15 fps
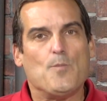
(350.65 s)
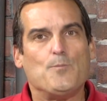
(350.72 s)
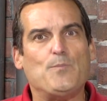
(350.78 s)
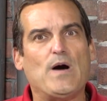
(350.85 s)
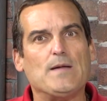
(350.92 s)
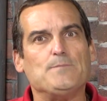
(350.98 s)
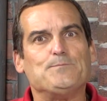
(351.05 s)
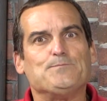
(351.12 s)

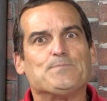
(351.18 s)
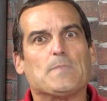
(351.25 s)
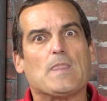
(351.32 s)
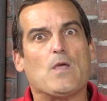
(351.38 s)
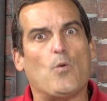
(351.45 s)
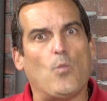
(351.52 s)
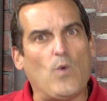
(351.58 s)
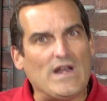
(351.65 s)
But
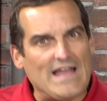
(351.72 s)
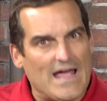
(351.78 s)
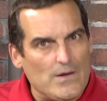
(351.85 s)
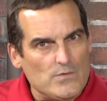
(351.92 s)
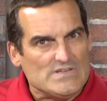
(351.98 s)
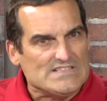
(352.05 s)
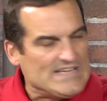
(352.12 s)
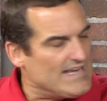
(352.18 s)
when I
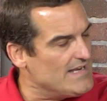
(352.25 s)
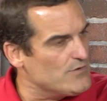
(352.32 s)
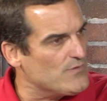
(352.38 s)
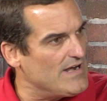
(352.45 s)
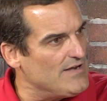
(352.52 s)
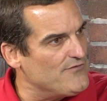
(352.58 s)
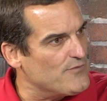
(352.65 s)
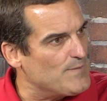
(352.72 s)
was getting
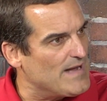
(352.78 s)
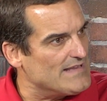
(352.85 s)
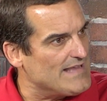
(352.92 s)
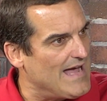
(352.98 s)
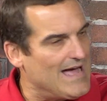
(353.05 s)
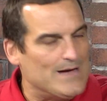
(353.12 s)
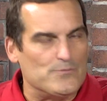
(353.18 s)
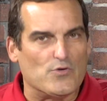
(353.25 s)
ready for my
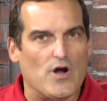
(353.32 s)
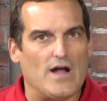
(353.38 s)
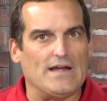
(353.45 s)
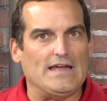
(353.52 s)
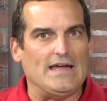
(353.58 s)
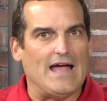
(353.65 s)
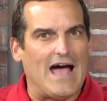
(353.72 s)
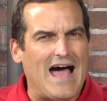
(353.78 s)
lab,
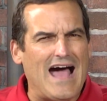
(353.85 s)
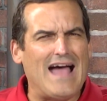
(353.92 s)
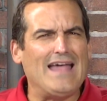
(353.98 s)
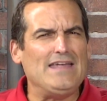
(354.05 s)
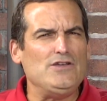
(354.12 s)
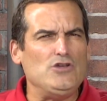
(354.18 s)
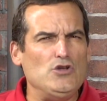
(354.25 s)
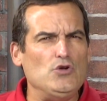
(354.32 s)
Ronnie,
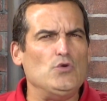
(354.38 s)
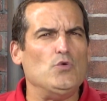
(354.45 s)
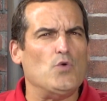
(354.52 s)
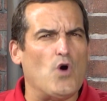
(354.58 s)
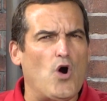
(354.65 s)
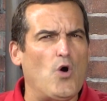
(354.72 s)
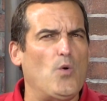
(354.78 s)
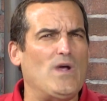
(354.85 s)
I
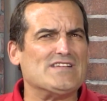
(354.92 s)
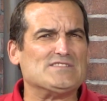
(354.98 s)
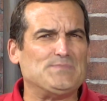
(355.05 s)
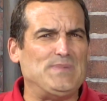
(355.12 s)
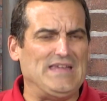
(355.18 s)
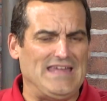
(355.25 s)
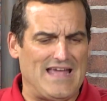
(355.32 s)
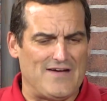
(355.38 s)
knew
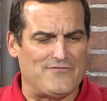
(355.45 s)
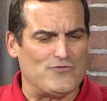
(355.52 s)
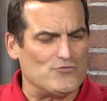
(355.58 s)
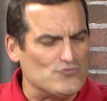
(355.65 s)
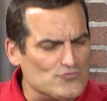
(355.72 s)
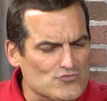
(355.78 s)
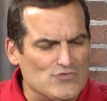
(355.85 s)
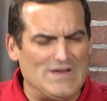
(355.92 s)
OSPF
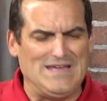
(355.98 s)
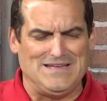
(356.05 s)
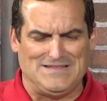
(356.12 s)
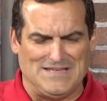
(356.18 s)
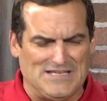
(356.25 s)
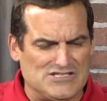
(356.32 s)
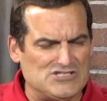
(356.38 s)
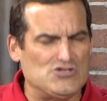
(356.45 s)

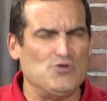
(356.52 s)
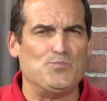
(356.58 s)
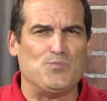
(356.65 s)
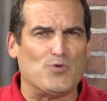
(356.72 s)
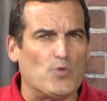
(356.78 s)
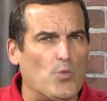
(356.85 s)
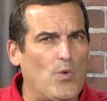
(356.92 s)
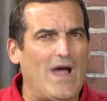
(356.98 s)
really
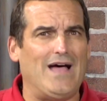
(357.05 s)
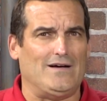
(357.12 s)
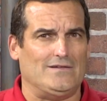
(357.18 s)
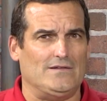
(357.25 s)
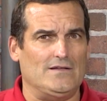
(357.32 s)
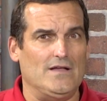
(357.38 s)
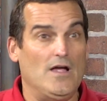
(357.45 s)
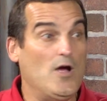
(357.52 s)
super
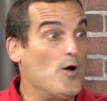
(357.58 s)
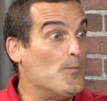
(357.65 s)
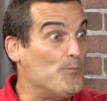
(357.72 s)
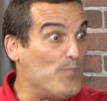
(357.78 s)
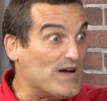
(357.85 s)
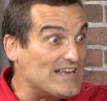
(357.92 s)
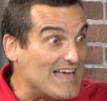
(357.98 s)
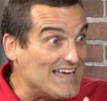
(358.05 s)
well,
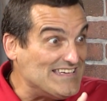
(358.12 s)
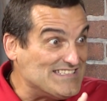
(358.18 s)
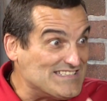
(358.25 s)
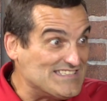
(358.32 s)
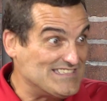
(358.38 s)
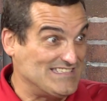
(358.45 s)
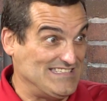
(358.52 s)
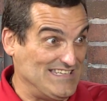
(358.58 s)
but I
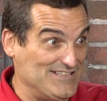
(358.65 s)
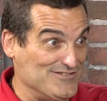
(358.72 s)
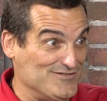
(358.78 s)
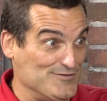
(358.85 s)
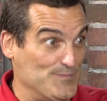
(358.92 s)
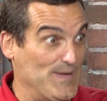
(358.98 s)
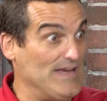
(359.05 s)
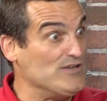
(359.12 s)

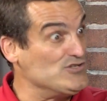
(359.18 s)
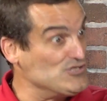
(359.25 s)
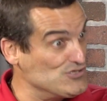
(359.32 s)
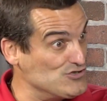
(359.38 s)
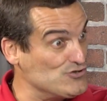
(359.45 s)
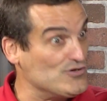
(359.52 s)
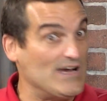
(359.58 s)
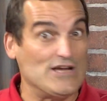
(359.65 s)
still made
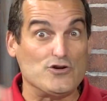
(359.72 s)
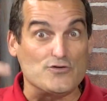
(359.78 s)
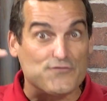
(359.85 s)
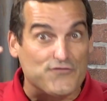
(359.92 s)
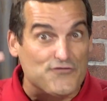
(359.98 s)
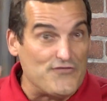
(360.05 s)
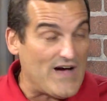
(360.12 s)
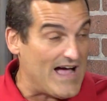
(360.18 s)
sure I
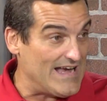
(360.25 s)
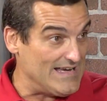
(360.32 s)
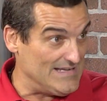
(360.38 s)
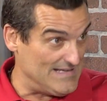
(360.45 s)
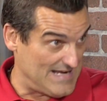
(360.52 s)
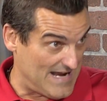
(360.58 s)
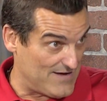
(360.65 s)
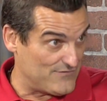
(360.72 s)
could
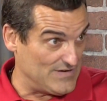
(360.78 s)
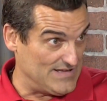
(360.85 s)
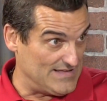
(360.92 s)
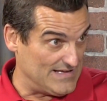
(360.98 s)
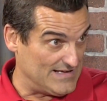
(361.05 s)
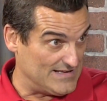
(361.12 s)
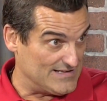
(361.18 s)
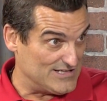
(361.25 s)
find
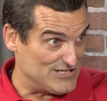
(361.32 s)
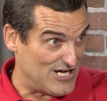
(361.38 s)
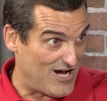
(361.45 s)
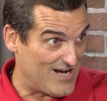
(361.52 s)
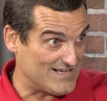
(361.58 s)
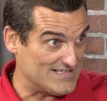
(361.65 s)
everything in the docs.